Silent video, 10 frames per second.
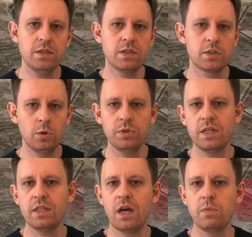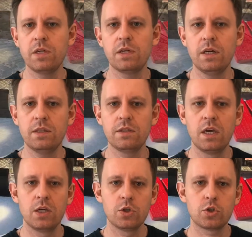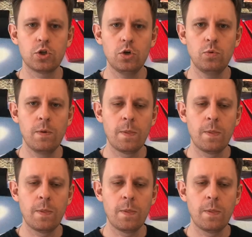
It is so dynamic and so